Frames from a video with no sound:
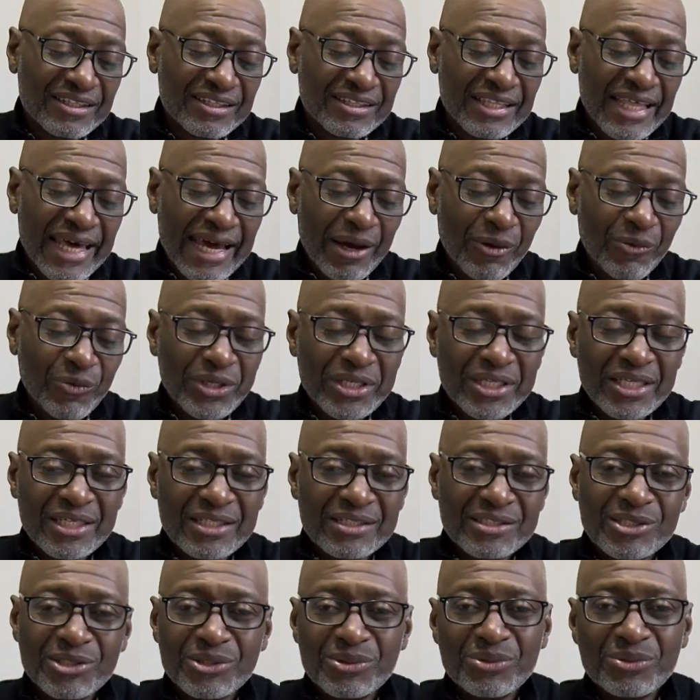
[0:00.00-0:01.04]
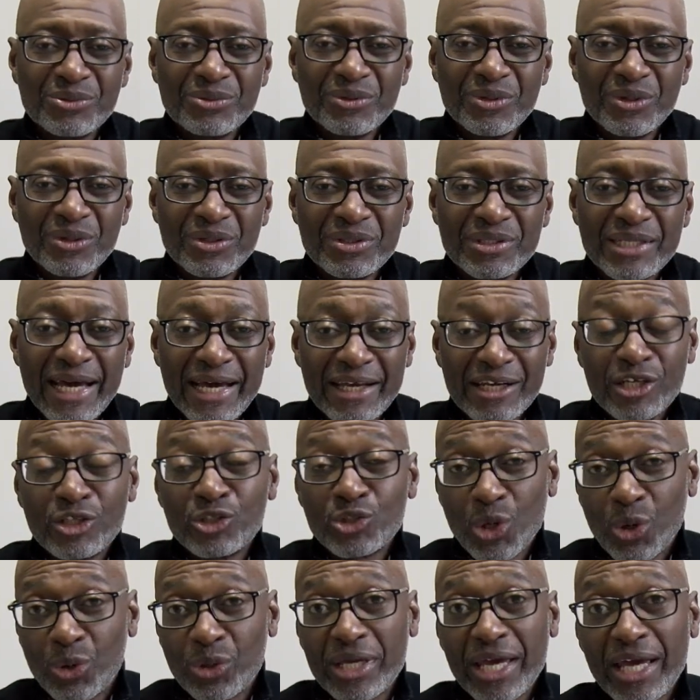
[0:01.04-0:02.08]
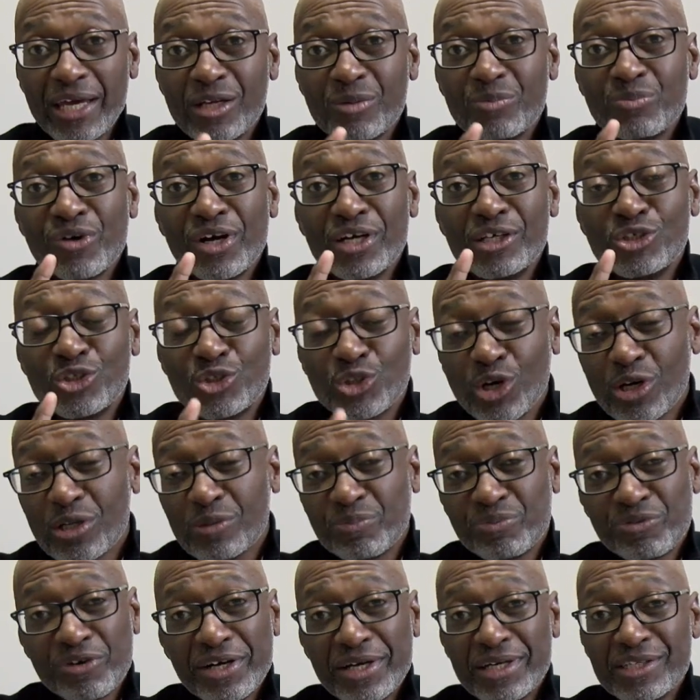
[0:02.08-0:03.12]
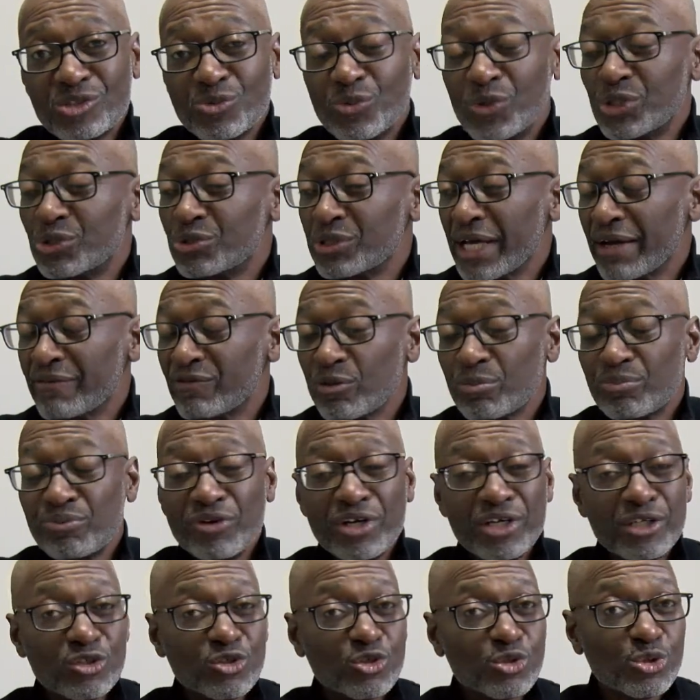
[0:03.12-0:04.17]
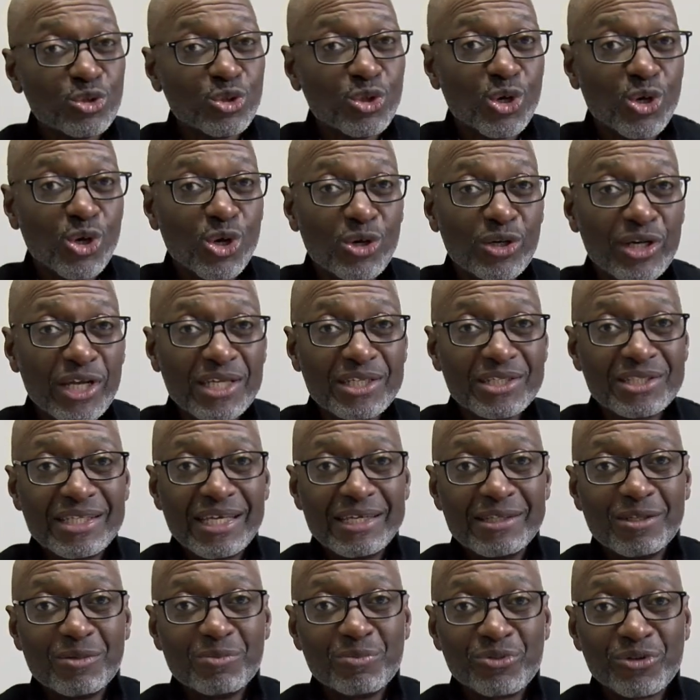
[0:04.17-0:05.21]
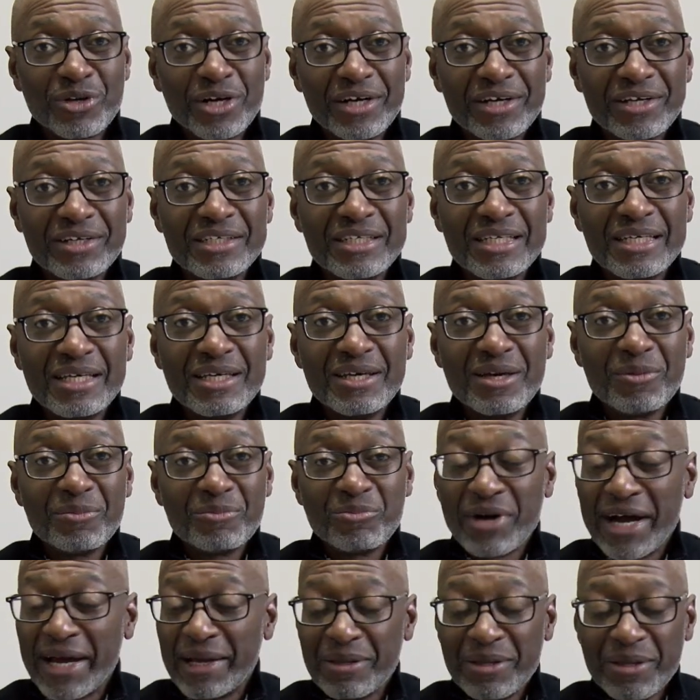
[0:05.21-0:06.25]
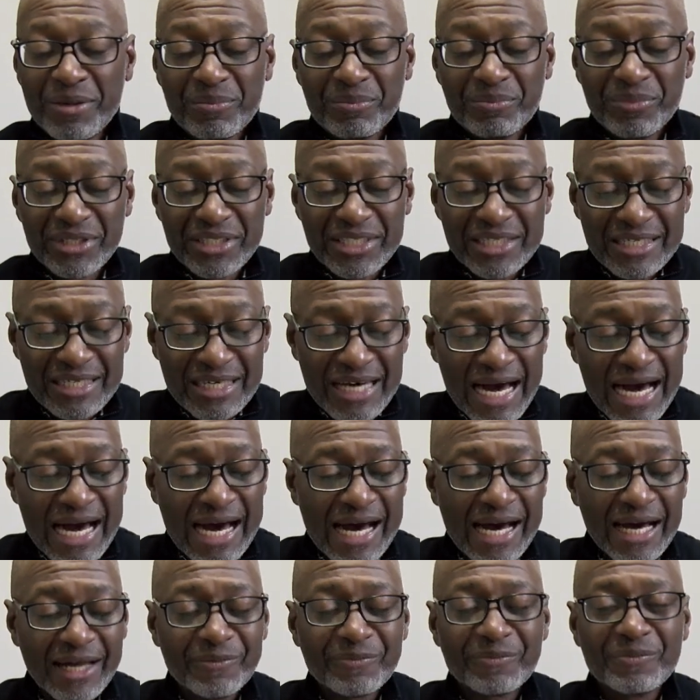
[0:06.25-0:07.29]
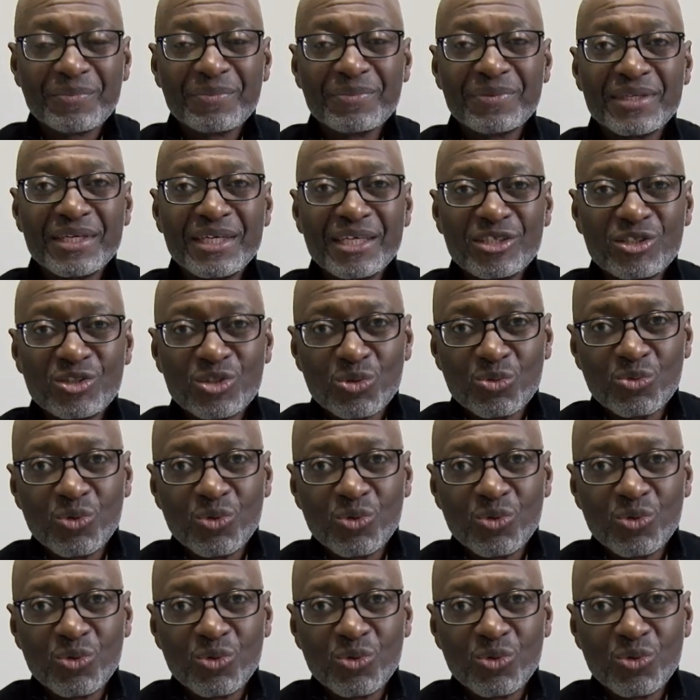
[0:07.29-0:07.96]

that we need to that it's okay to pray short prayers, and we don't have to pray this long, extended prayer, right? But God is the